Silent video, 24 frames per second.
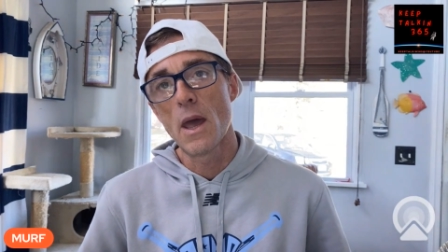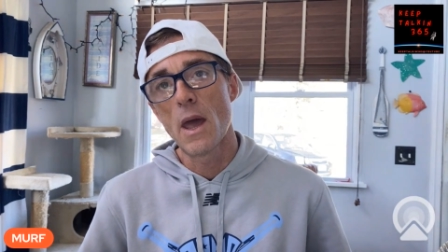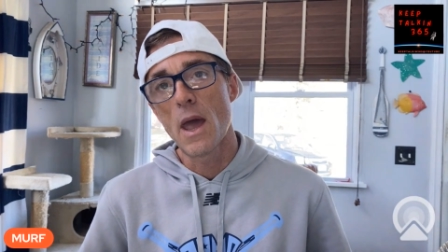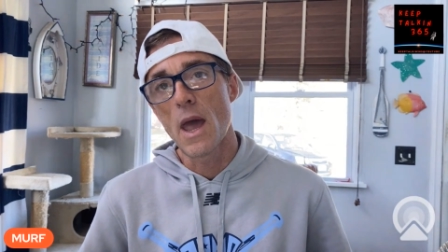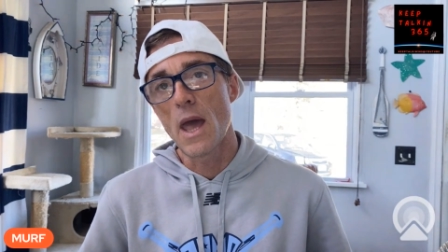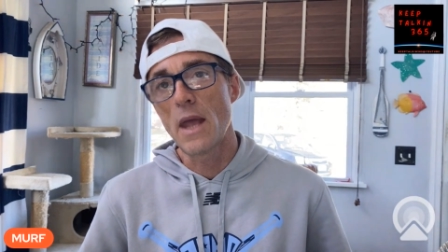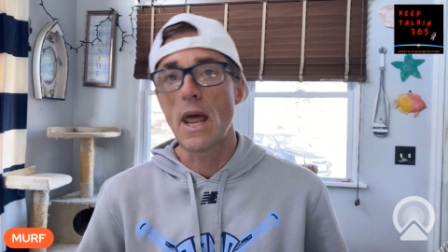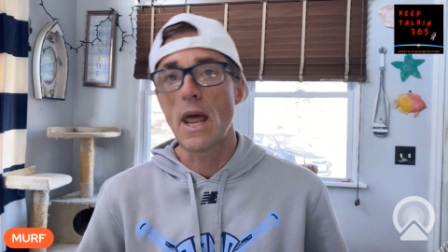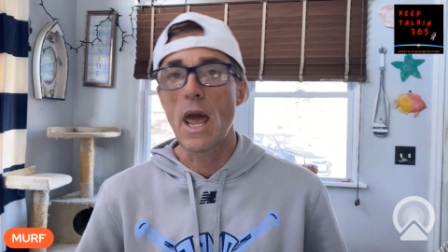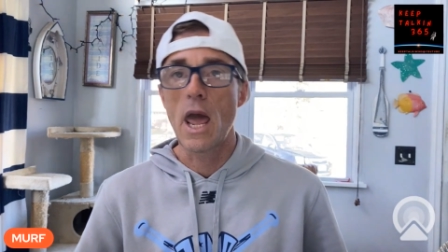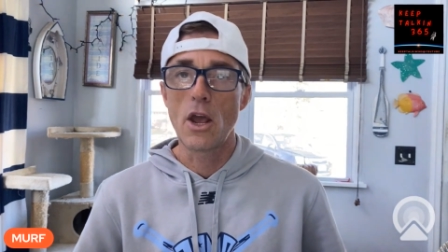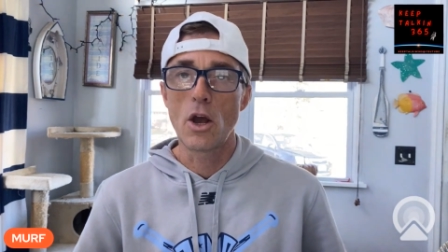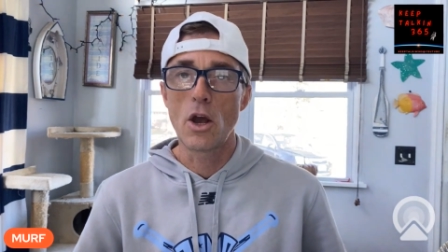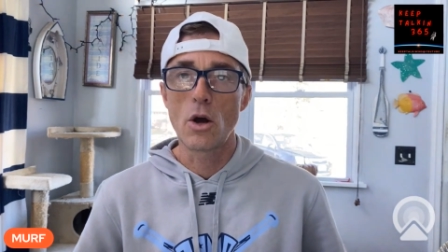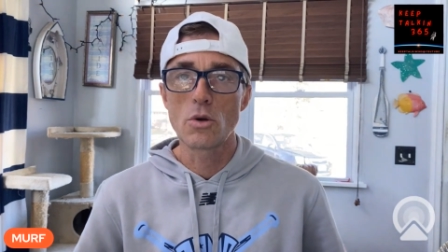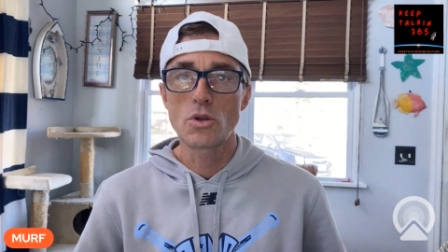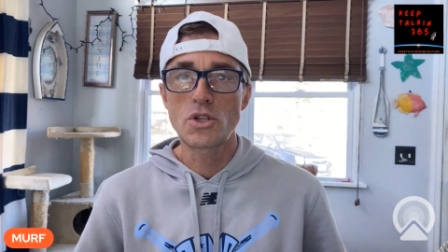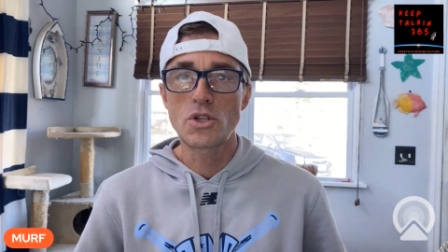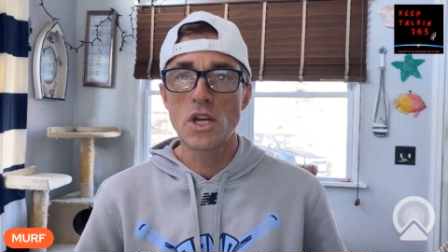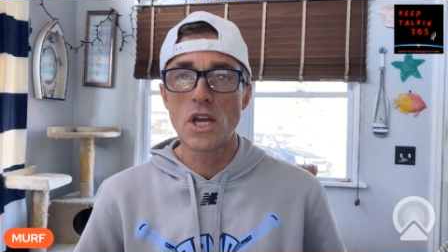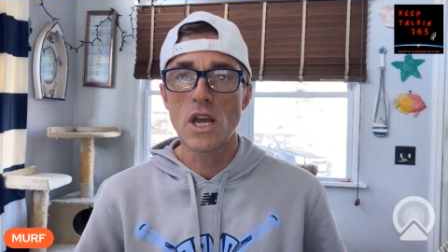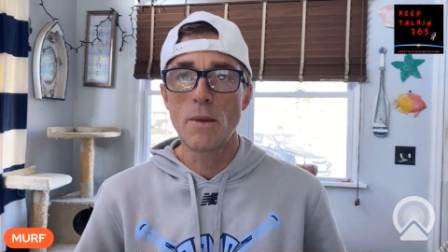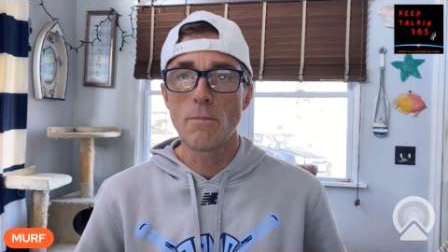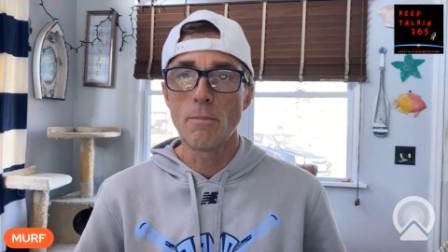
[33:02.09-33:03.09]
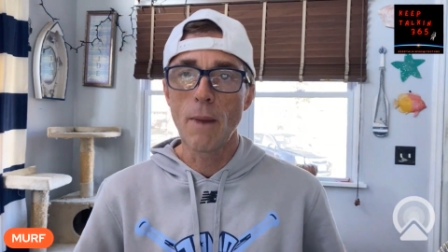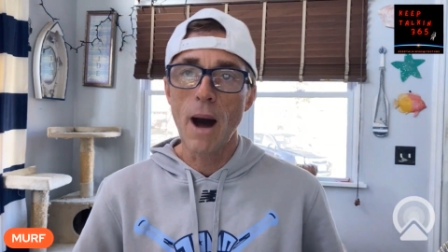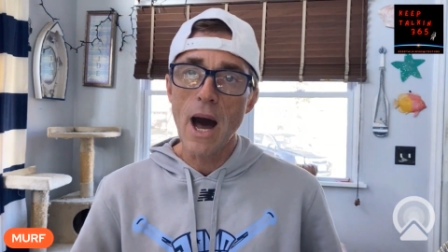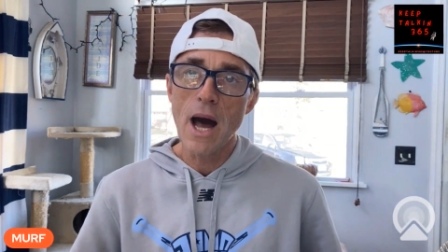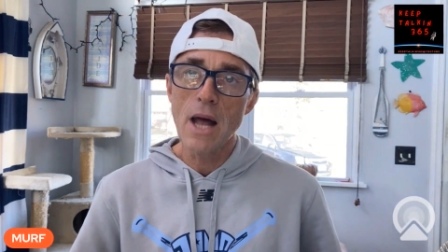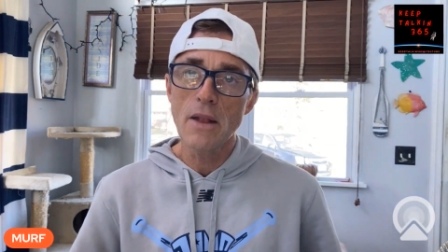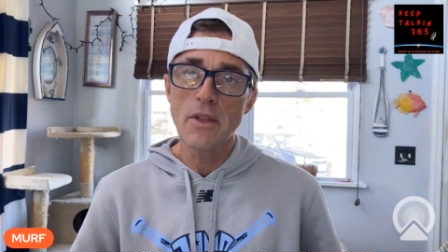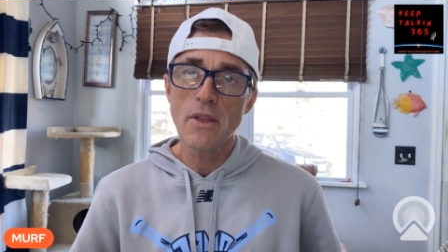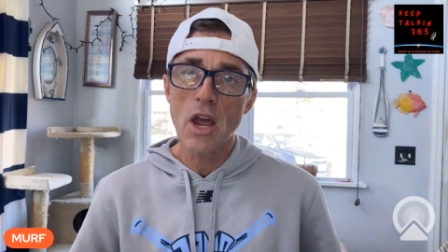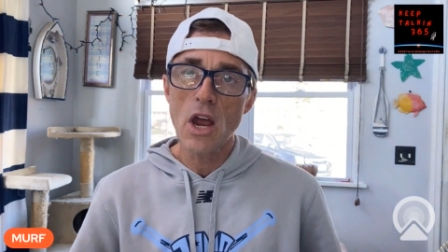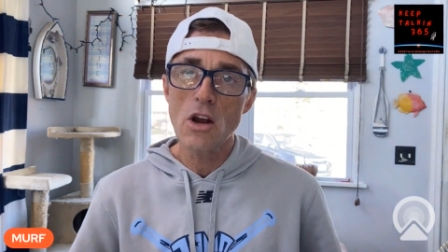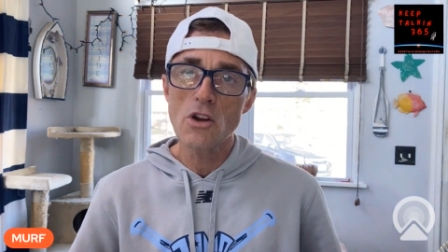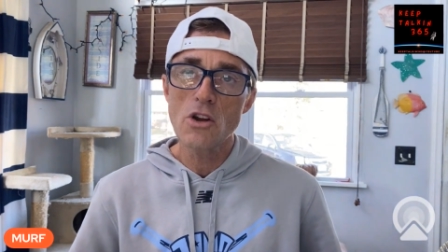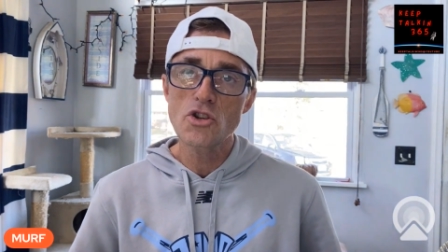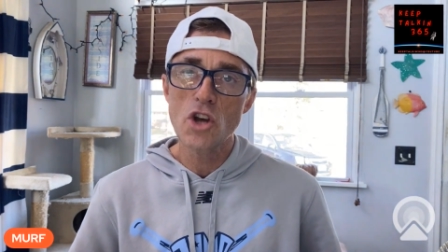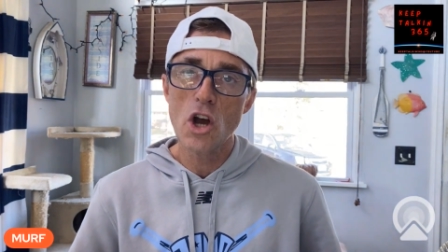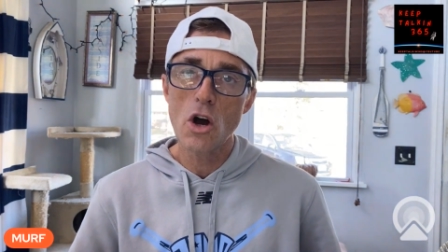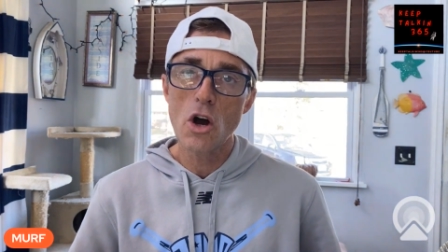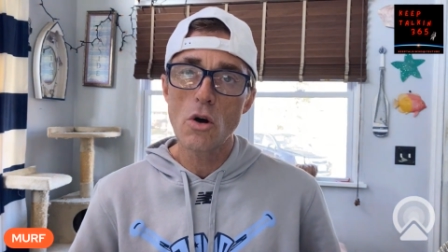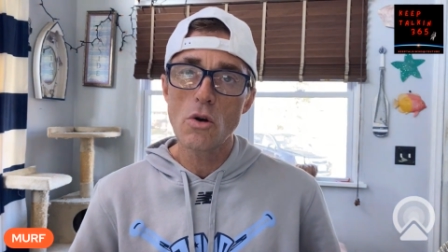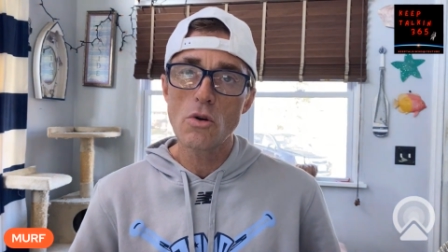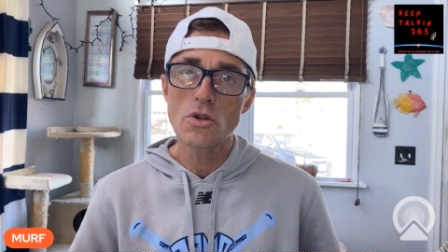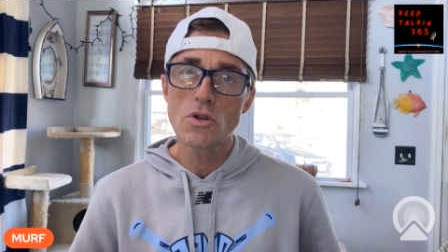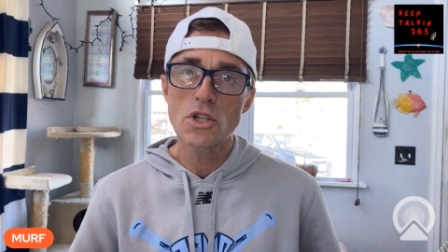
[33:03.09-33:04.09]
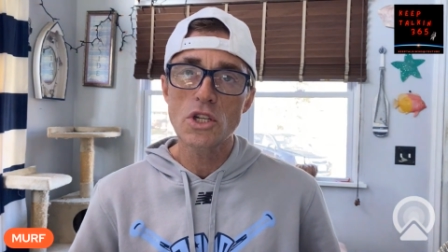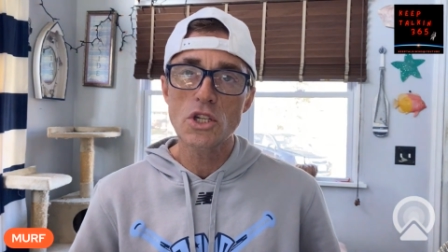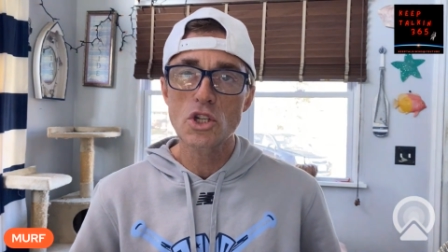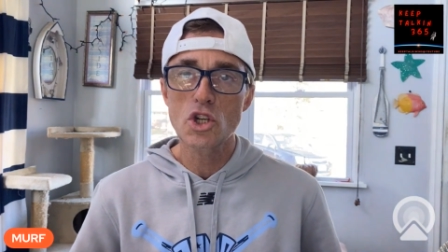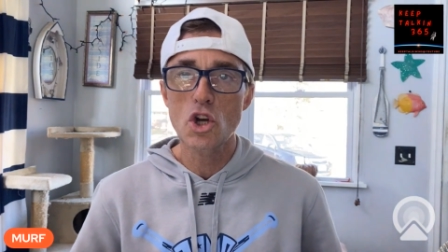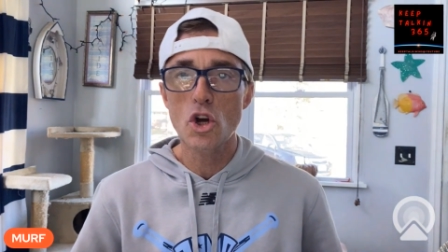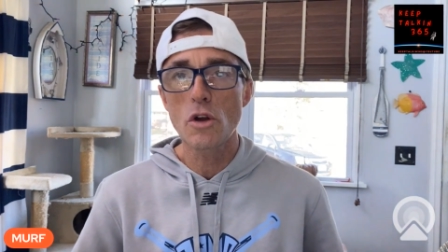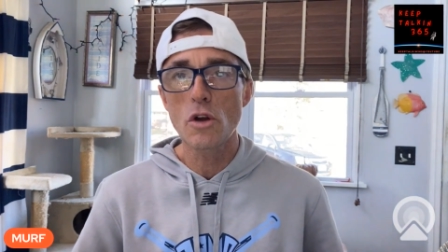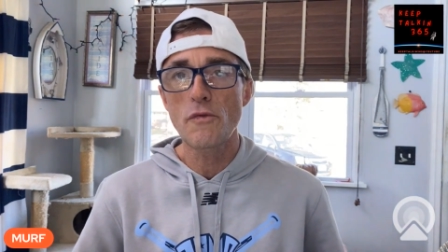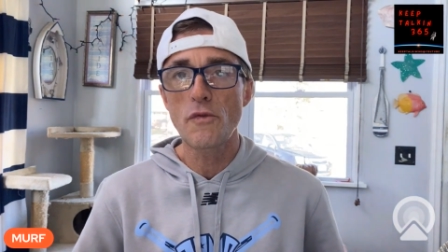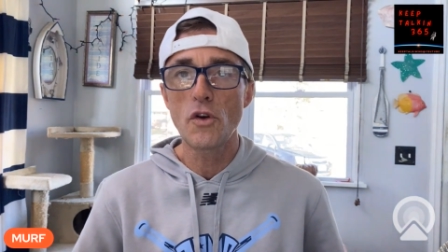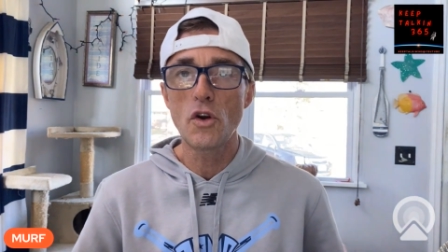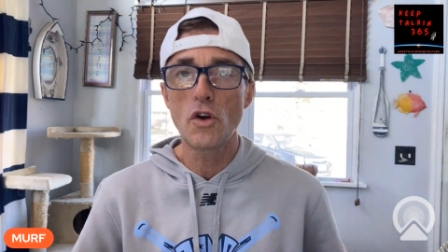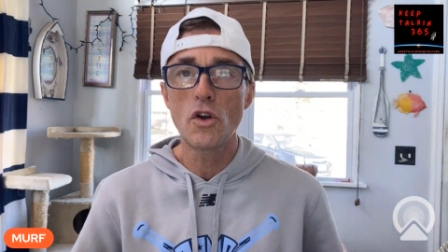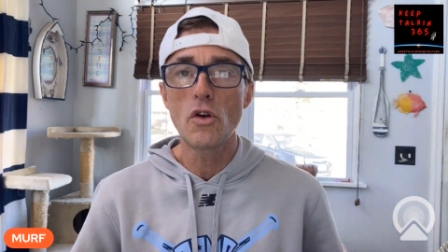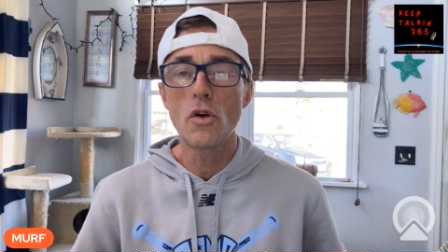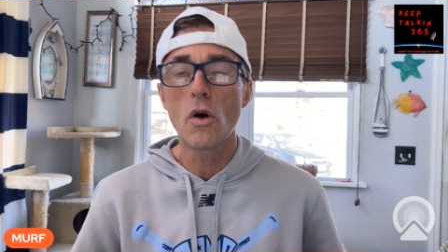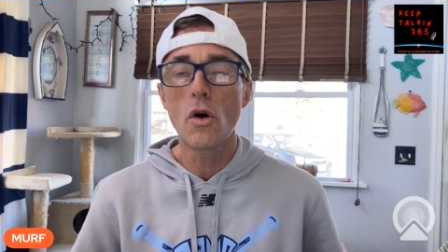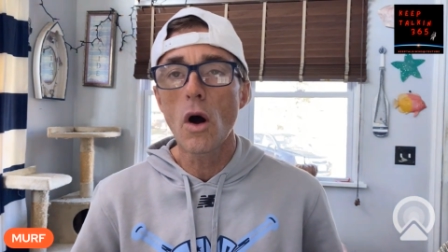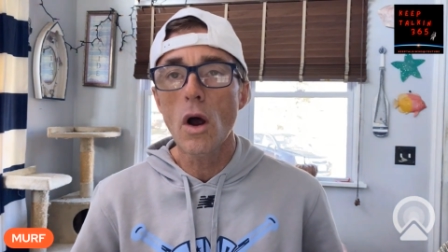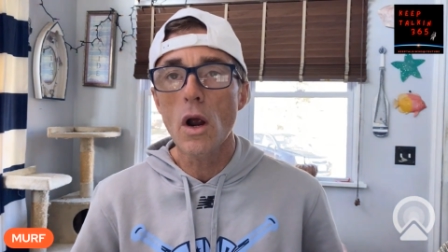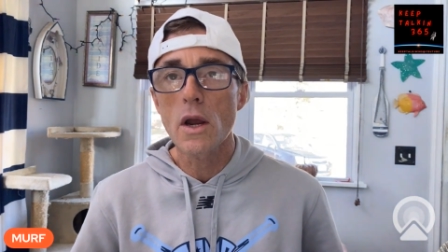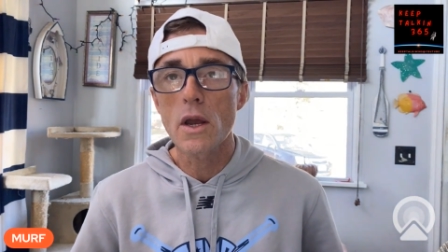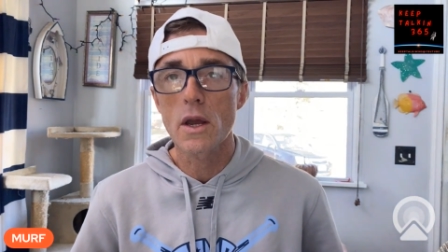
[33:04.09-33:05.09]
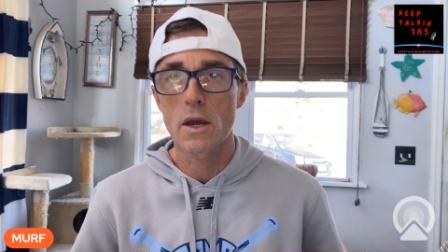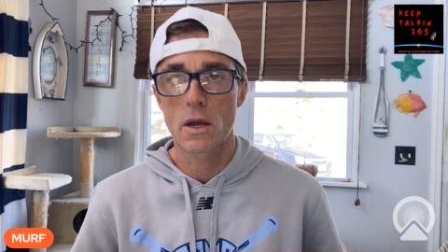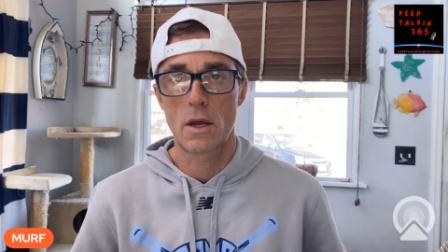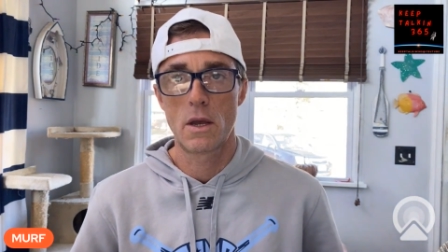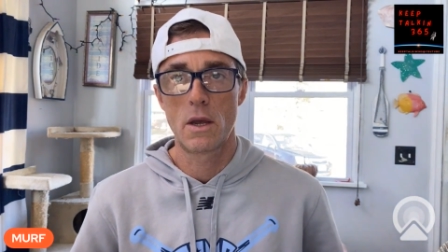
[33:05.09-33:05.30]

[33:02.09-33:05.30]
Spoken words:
And AOC, Mondaire Jones is good for New York.